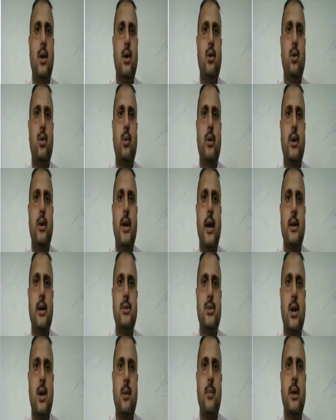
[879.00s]
to create
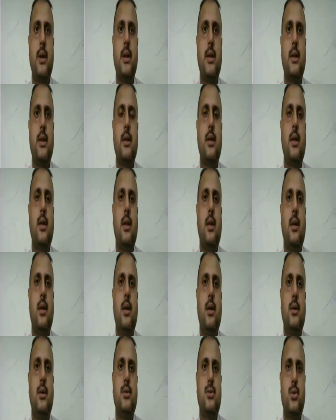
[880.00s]
Germany
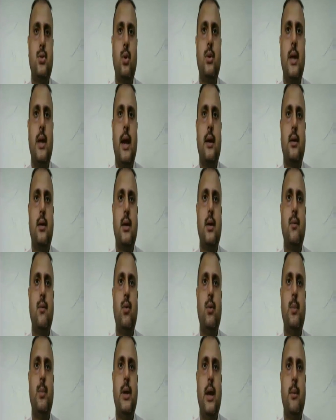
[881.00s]
so that he would
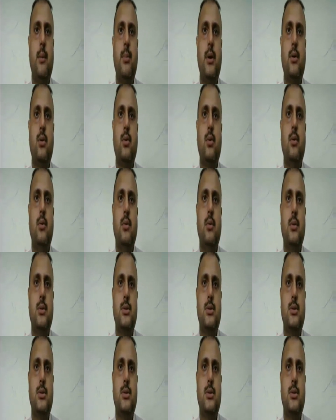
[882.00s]
be able to